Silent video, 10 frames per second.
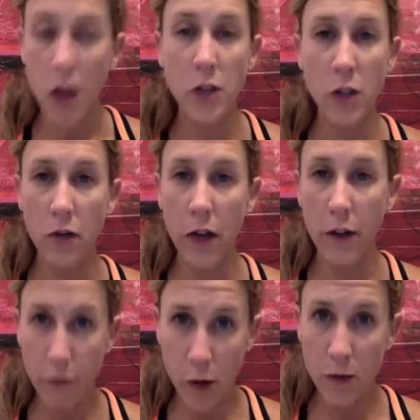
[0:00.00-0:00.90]
a serving of
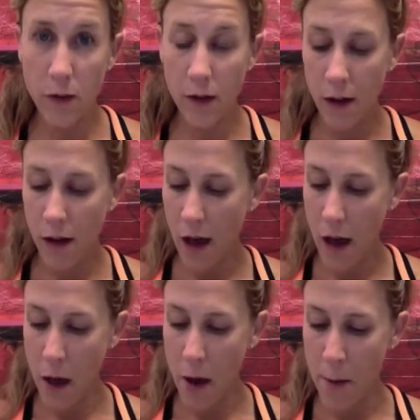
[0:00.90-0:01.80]
fruit,
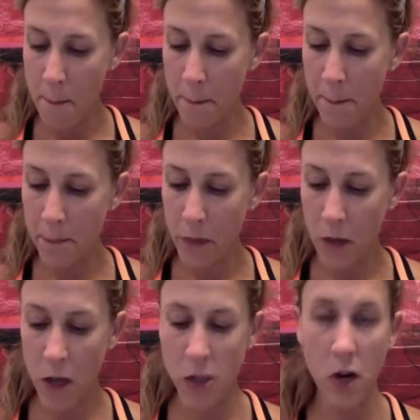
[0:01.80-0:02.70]

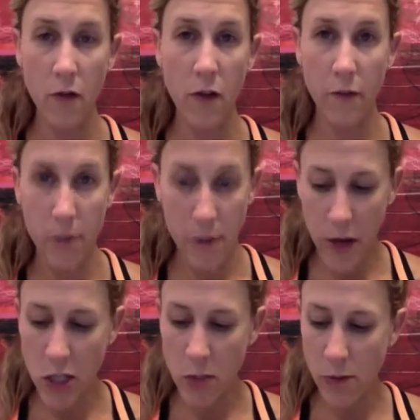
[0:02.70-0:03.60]
a serving from the
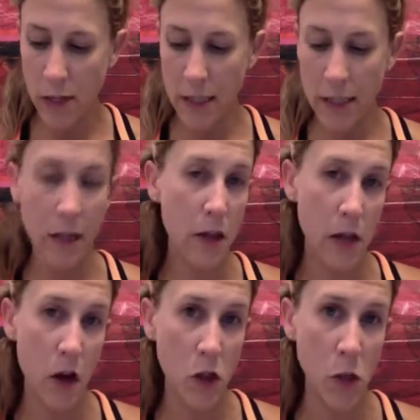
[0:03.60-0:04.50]
vegetable list, and then
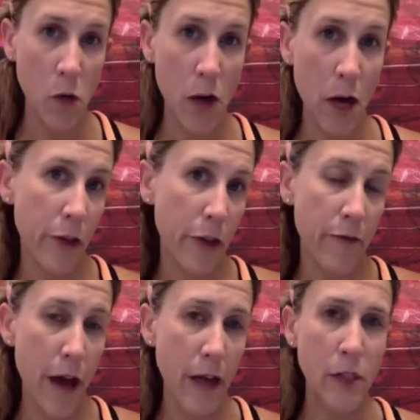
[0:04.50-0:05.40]
also a healthy
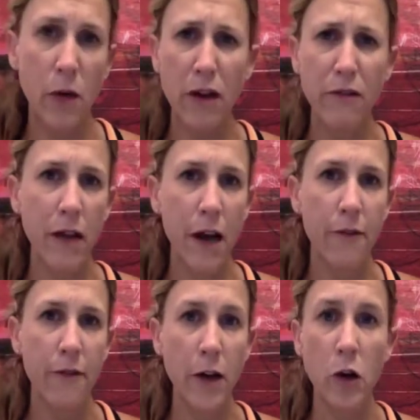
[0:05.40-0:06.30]
fat. So I would have,
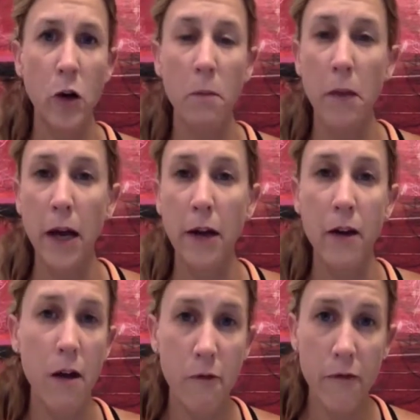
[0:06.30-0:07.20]
my
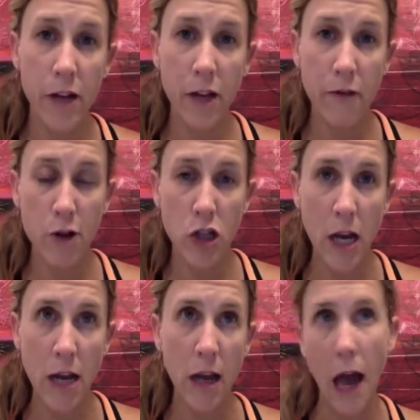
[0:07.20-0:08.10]
vanilla fresh
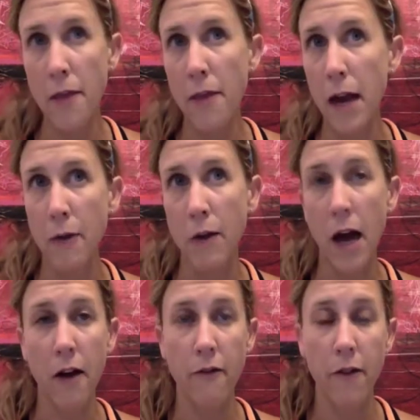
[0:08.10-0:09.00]
shake, and then I would
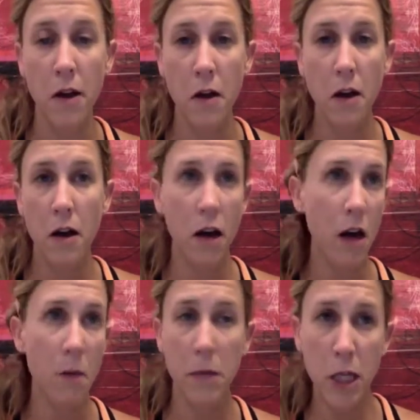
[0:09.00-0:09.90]
have
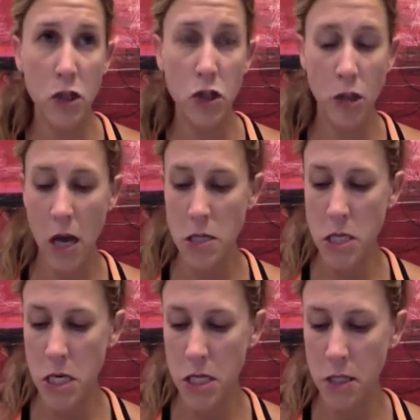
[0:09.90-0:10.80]
peach, and
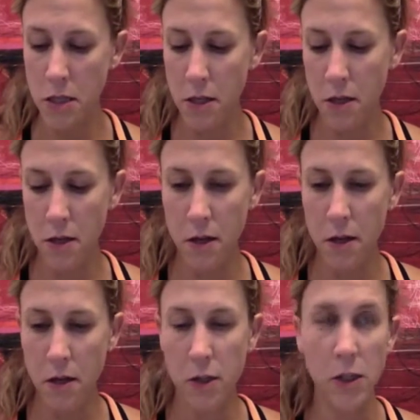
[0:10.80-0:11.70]
then
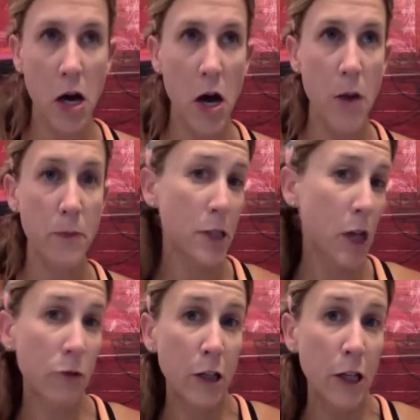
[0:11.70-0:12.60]
some
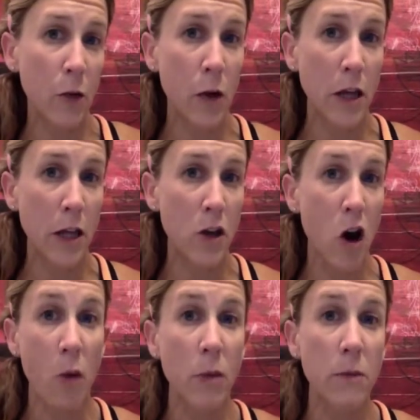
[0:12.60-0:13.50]
celery with
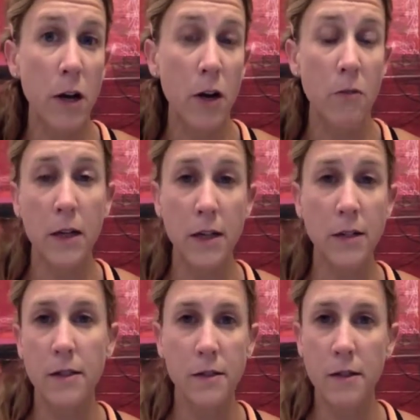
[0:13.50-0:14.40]
almond butter
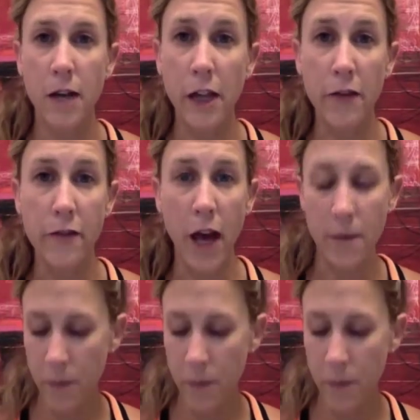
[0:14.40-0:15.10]
because I love that.